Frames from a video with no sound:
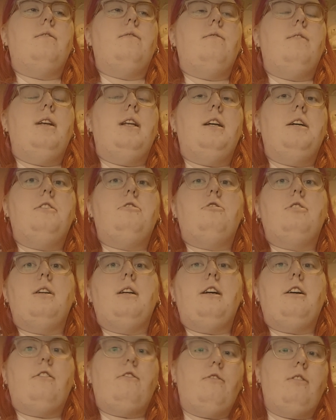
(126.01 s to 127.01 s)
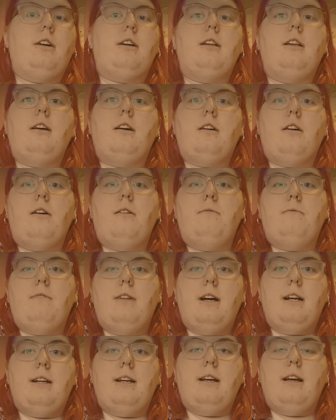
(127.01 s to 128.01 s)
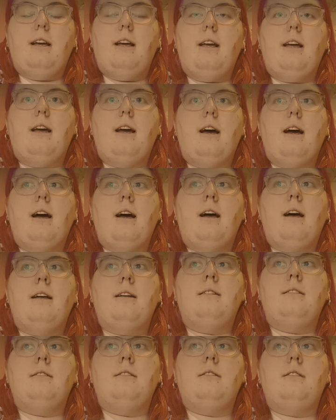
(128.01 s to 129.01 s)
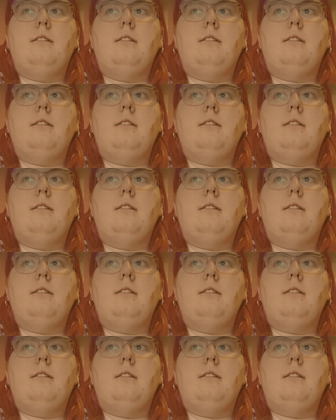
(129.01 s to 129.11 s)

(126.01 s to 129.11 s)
we literally quickly got ready, and